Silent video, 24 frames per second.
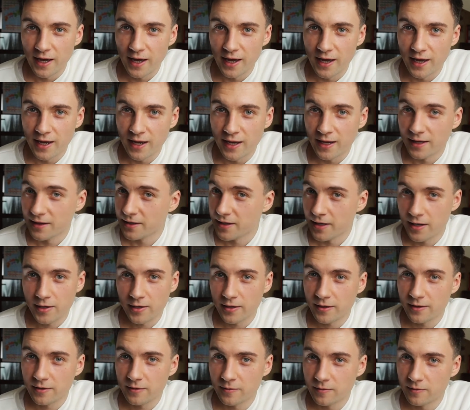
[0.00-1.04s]
and
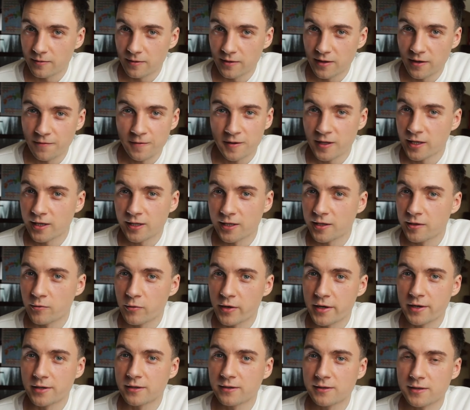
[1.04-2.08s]
they definitely
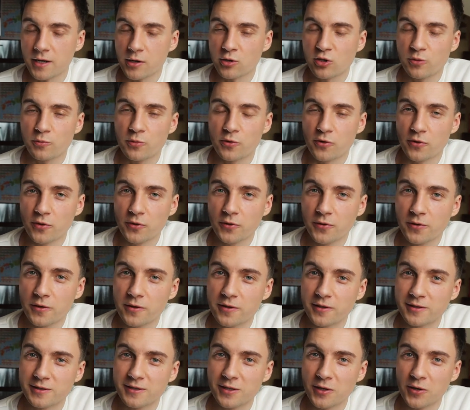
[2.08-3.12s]
weren't
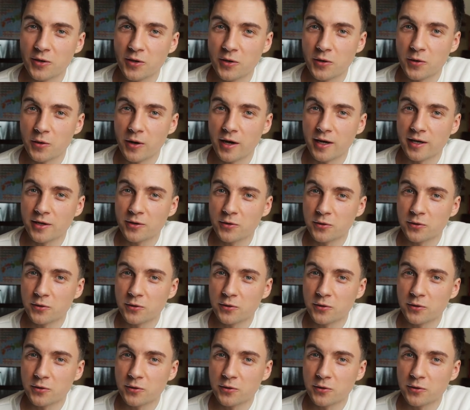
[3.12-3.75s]
soundproofed. So I